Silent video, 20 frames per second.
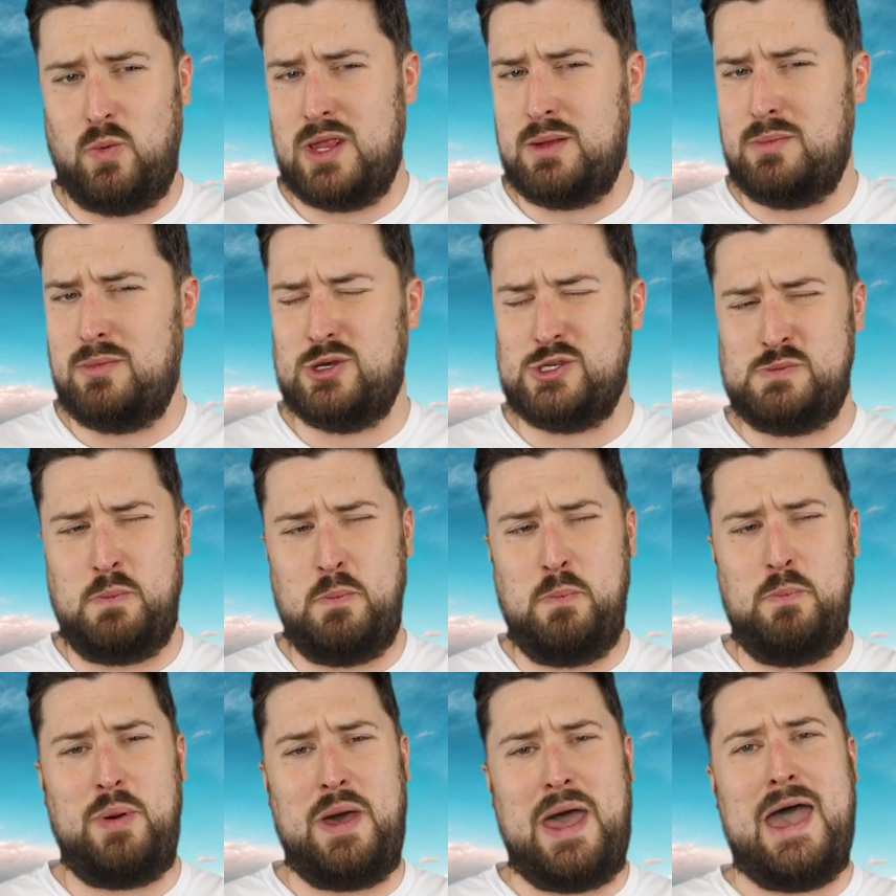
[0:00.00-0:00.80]
one of the most
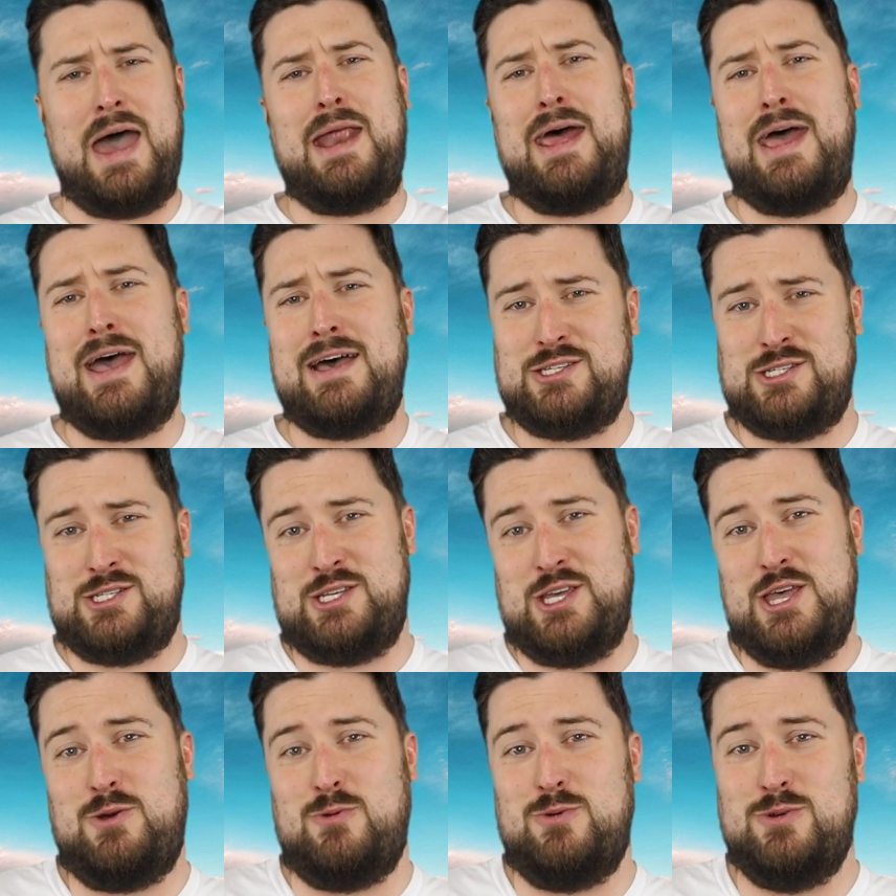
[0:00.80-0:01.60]
badass
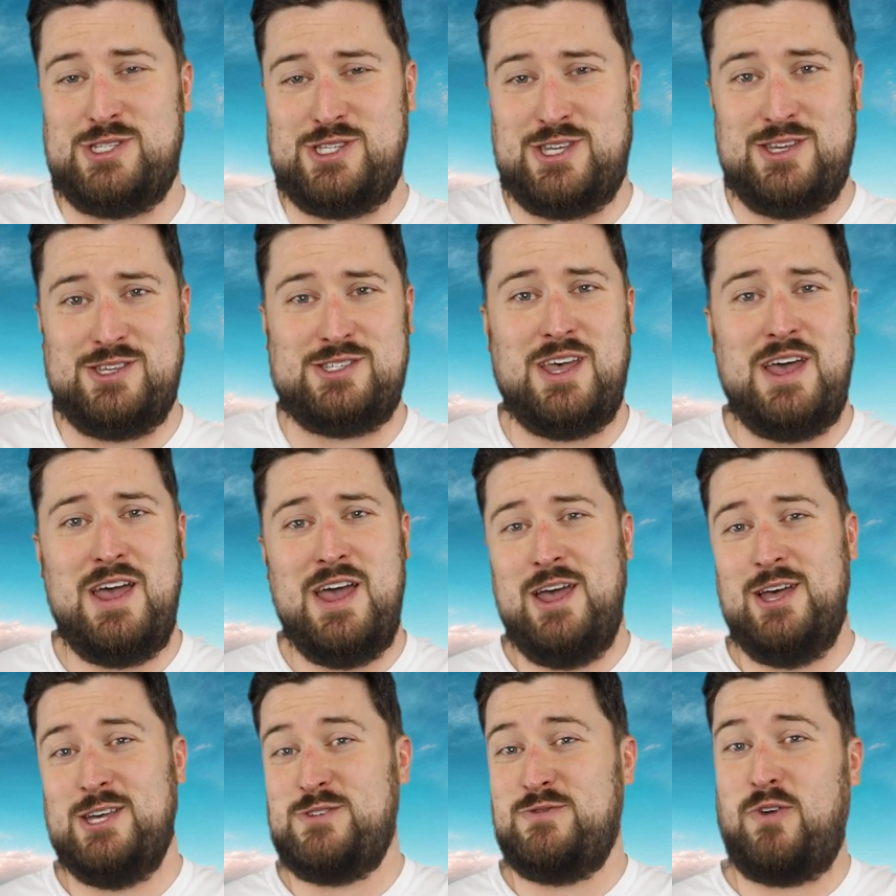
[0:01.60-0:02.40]
sequences
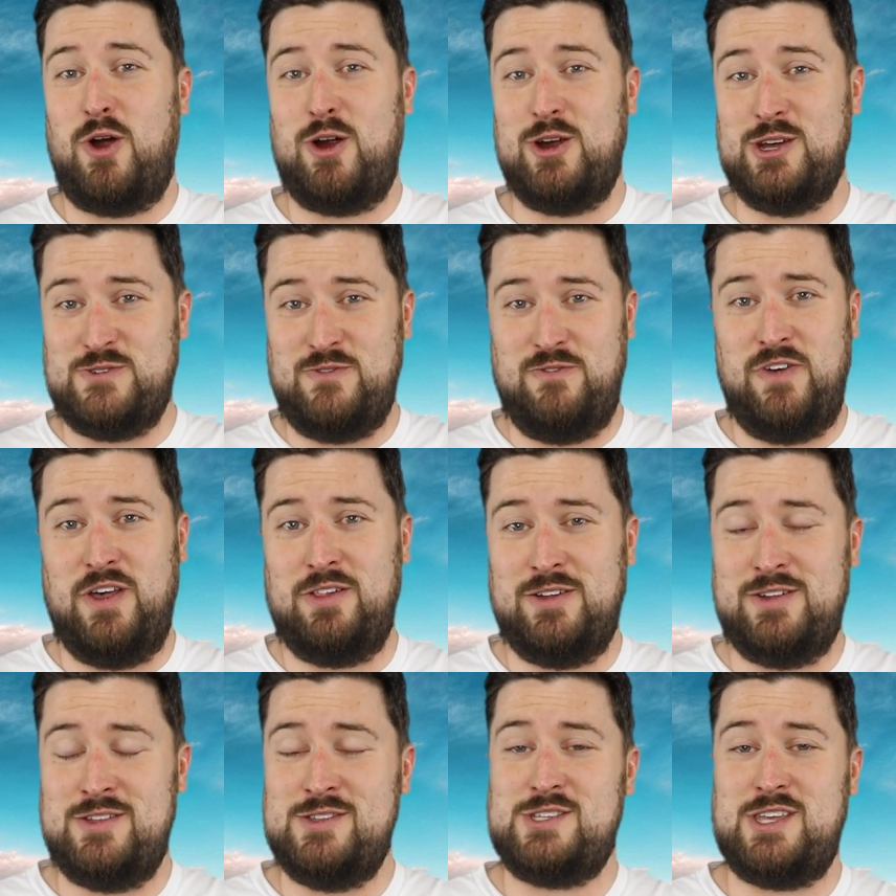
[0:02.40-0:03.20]
as far as
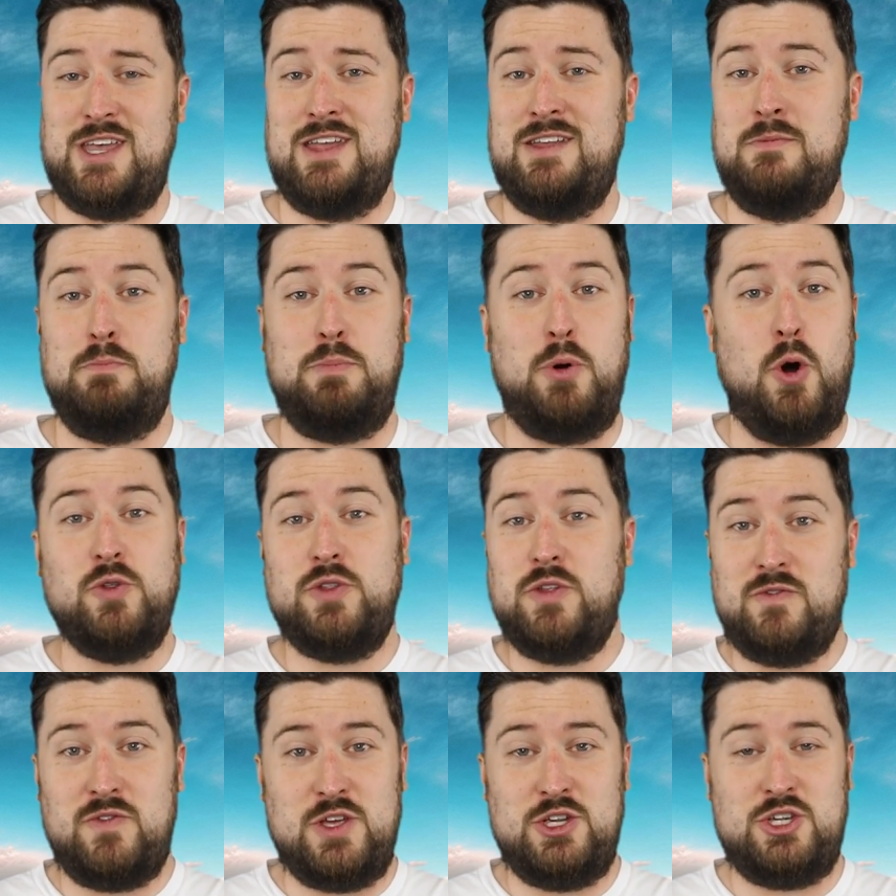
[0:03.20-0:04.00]
villains in
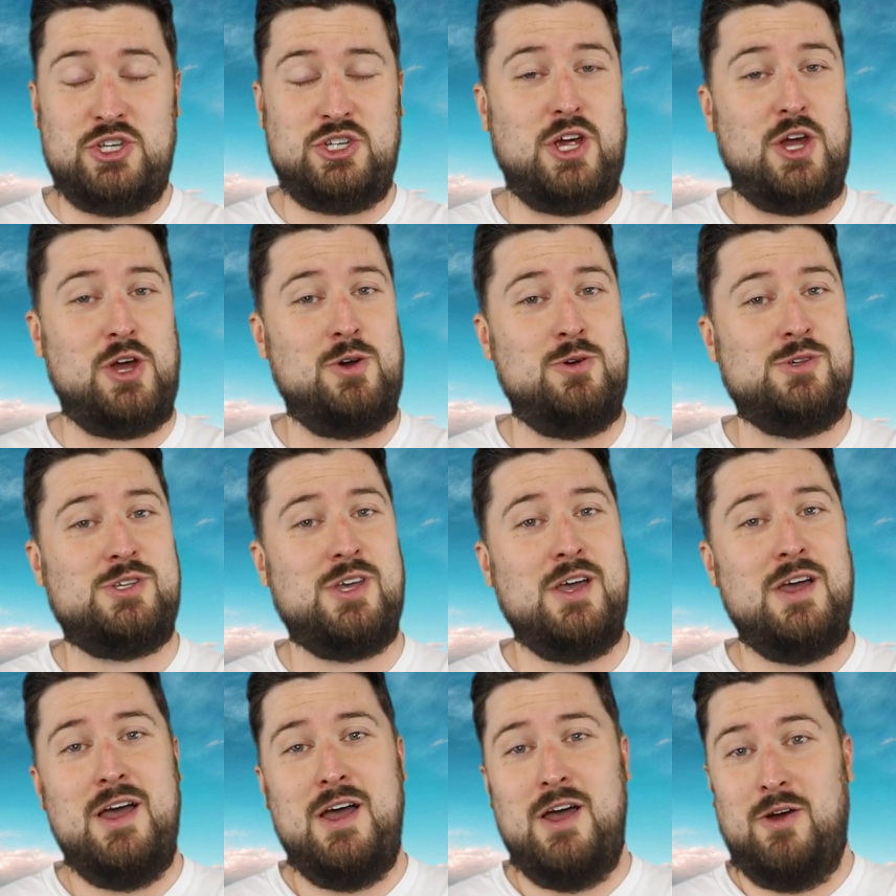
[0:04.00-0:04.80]
both of these shows,